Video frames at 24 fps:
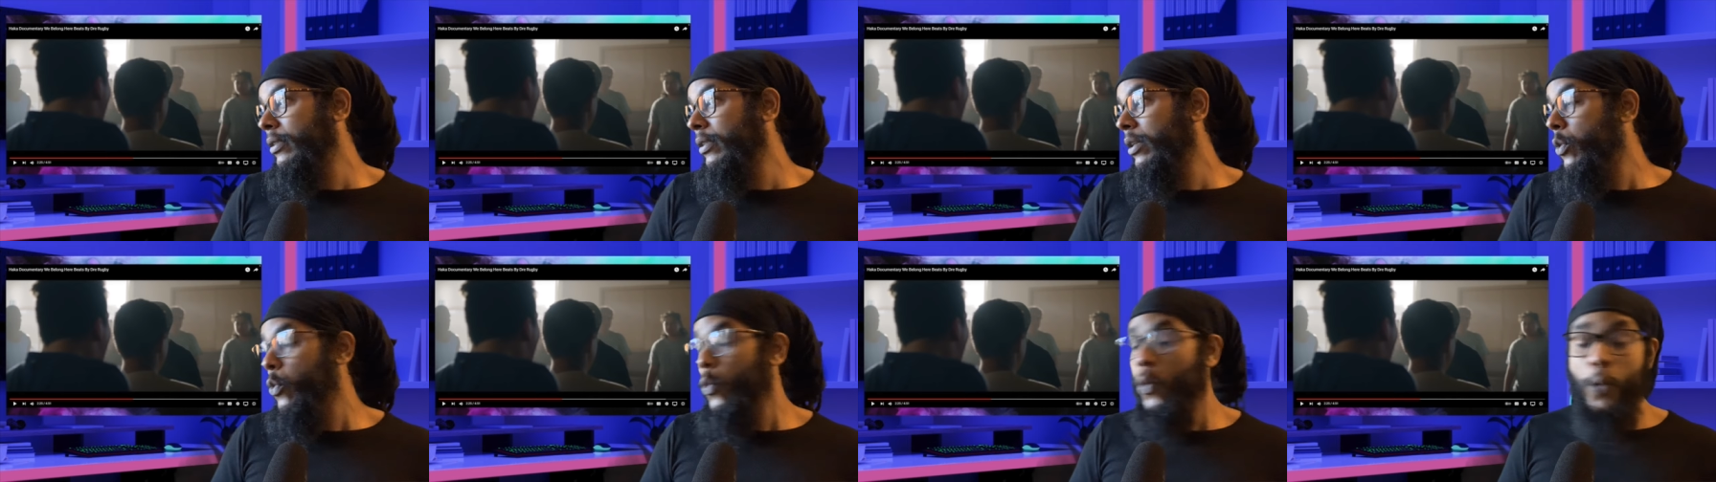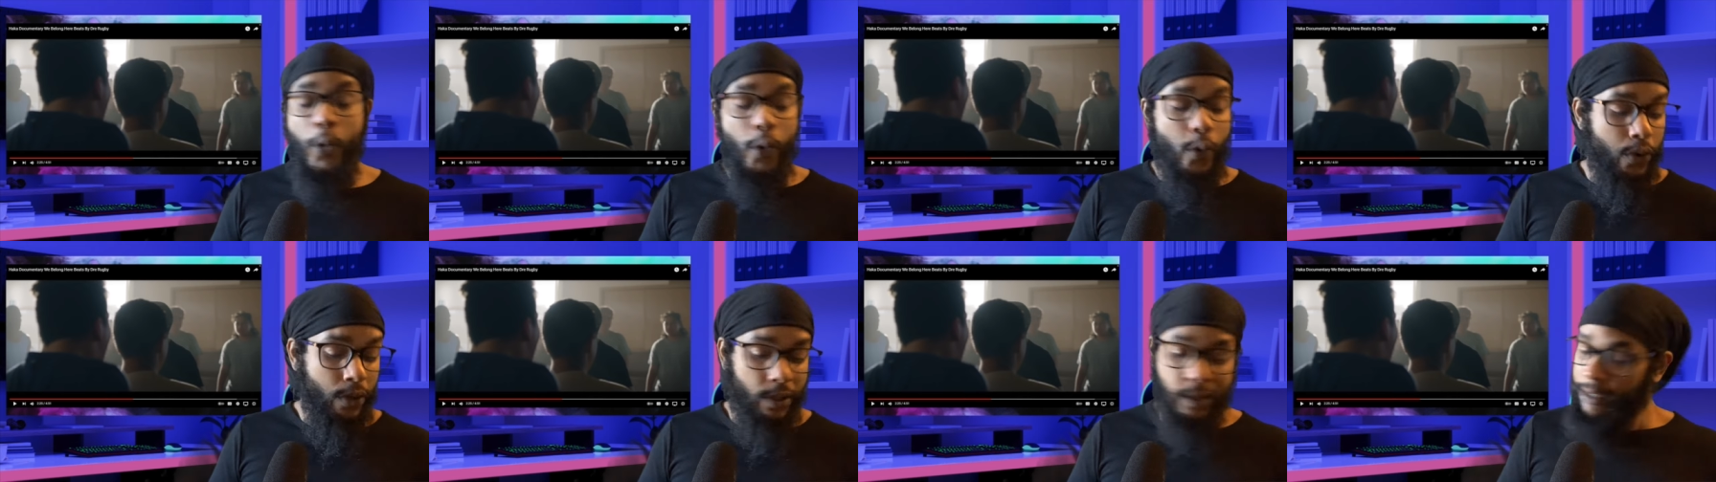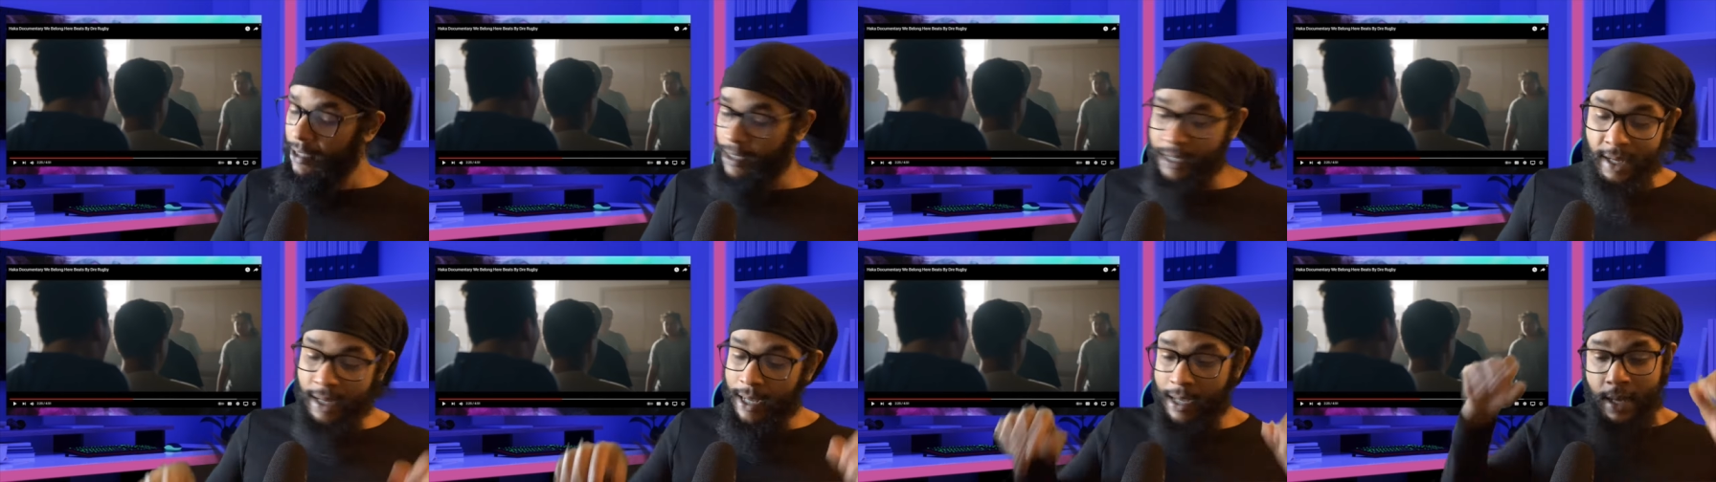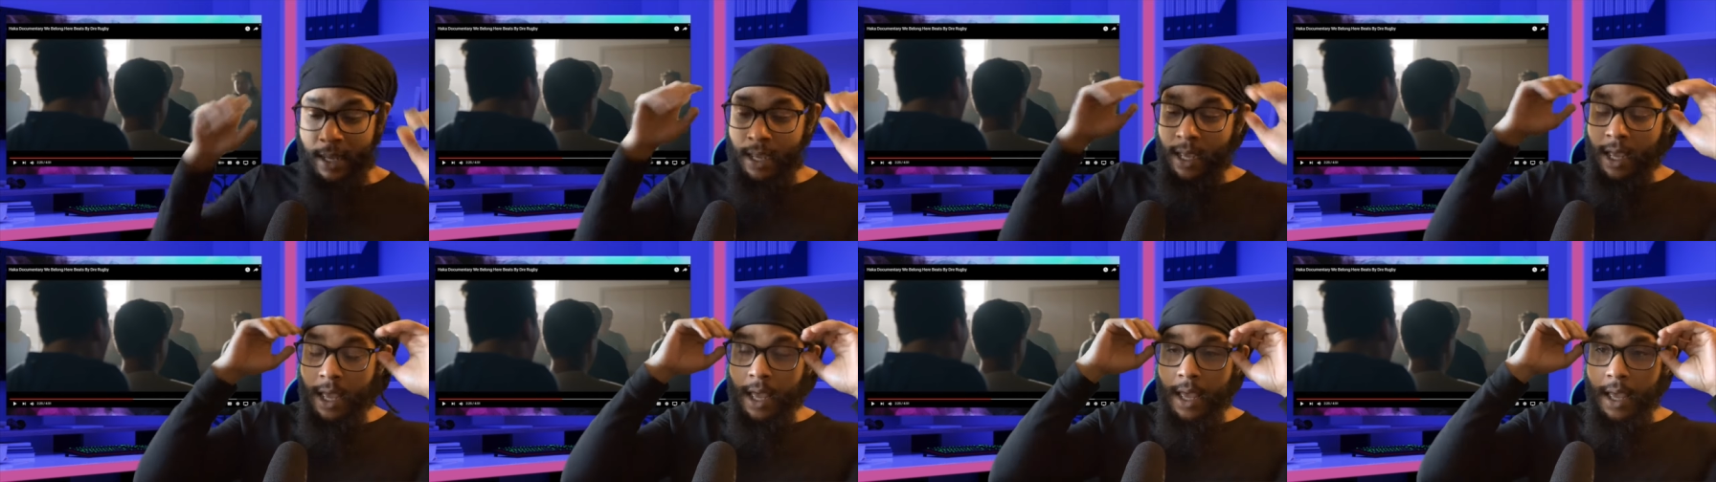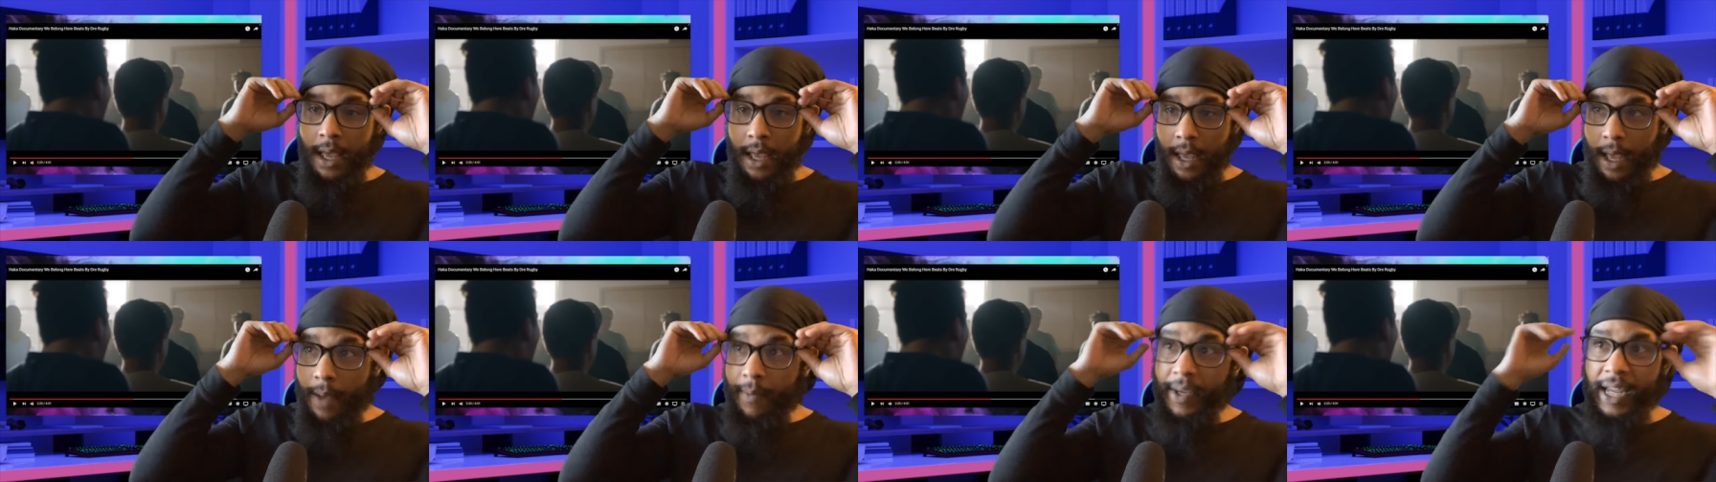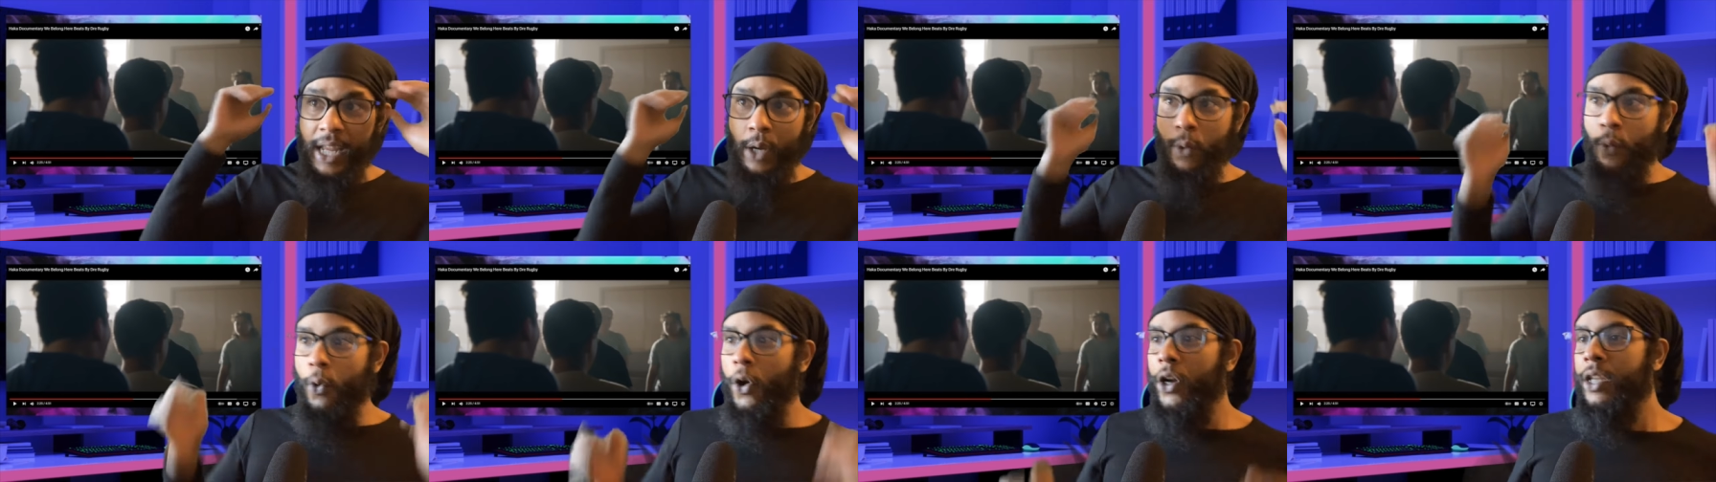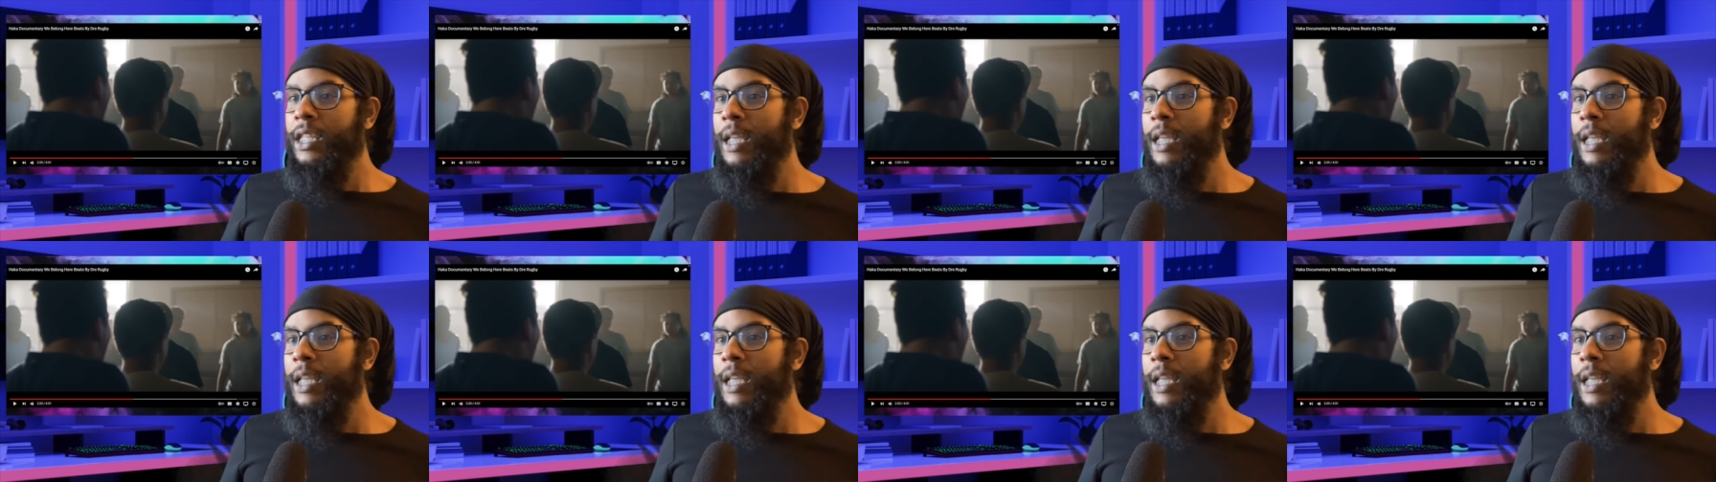Ooh, I'm getting worked